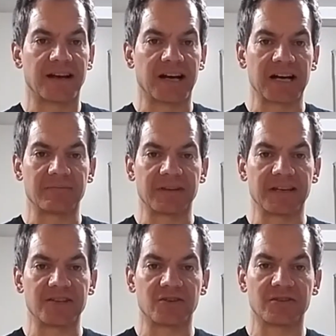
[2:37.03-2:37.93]
Um,
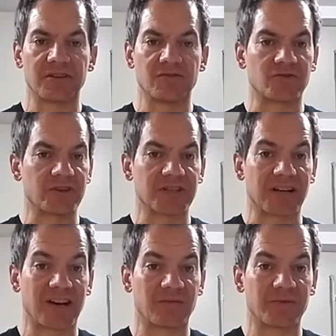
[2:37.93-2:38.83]
is your
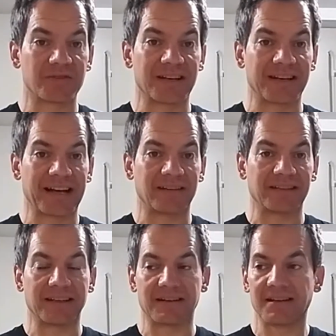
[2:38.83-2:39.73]
nutrition one hundred percent
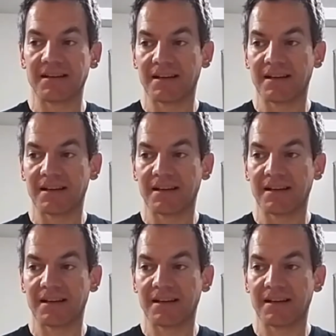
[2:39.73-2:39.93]
dialed in?